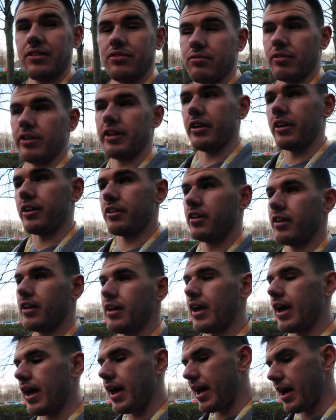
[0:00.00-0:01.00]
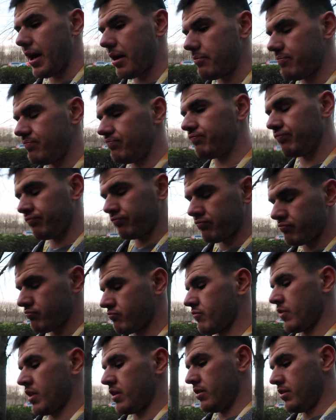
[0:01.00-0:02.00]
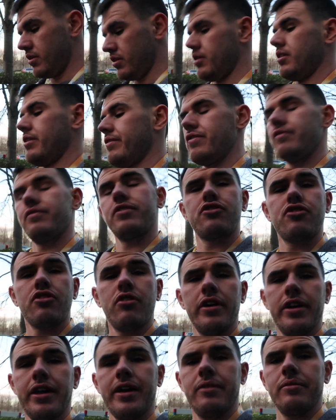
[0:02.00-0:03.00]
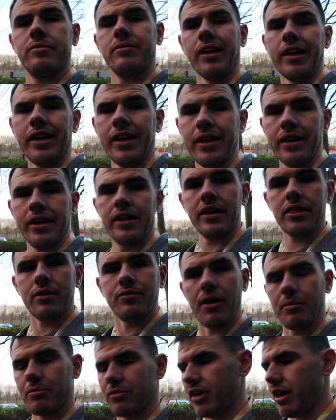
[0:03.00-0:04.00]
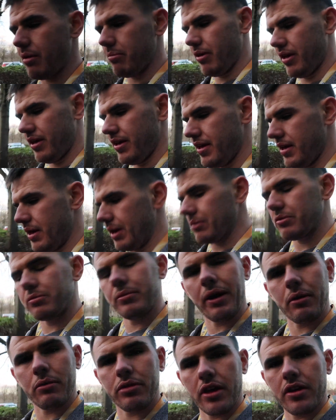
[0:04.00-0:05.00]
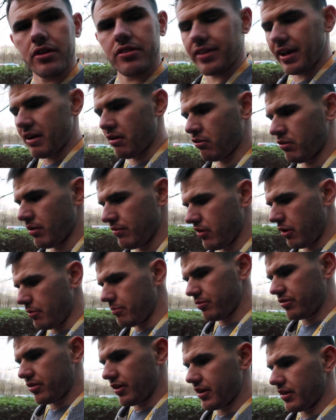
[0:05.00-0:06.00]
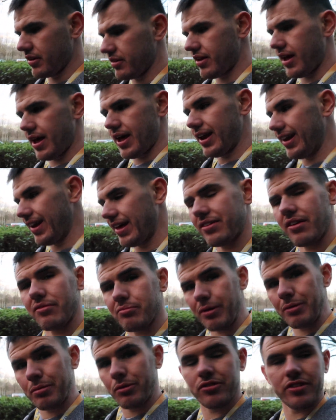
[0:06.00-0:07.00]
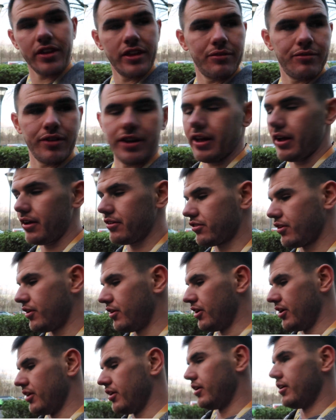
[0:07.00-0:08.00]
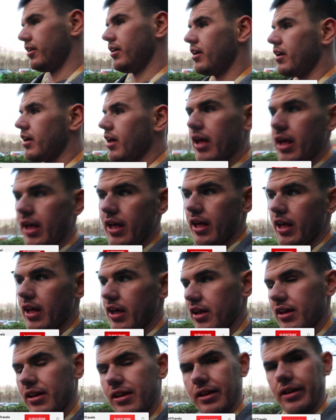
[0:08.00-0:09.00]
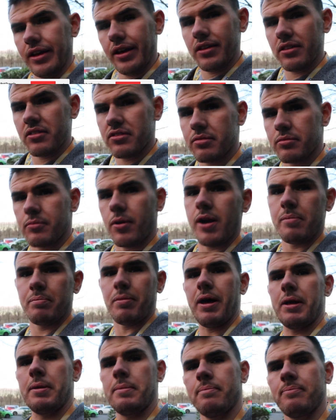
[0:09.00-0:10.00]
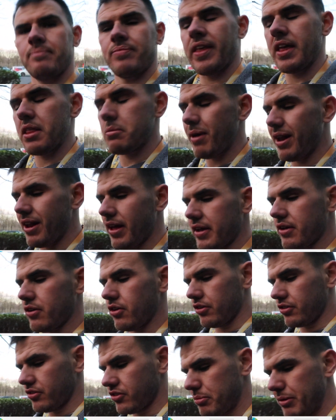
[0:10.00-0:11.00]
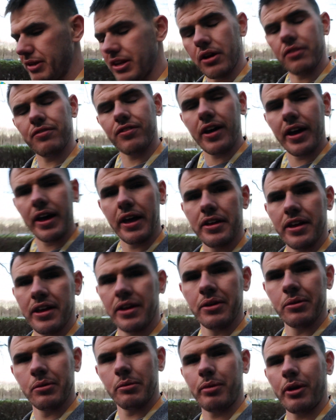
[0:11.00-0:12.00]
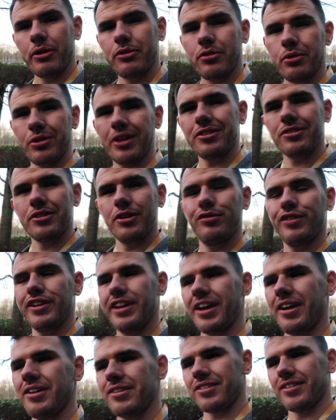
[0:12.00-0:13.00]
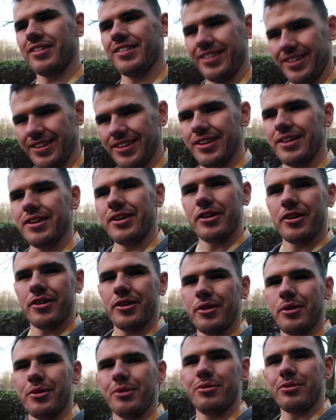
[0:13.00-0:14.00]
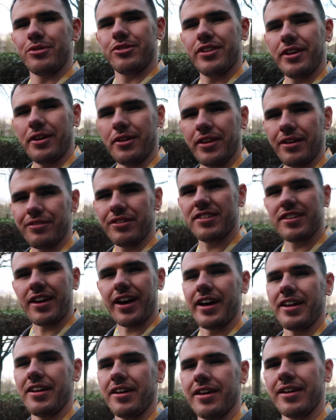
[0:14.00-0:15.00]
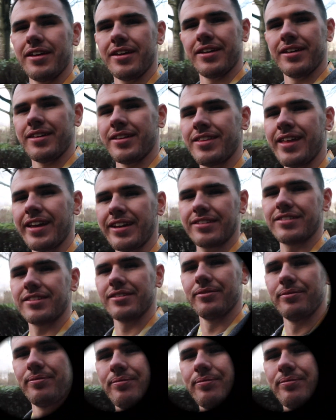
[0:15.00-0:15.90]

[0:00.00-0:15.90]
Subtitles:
really good. If you've enjoyed it, hit the thumbs up. It helps me out with those algorithms and lets other people see the videos. Hit the subscribe button, hit the bell icon to be notified when we post all those new videos. See you on the other side. Thanks.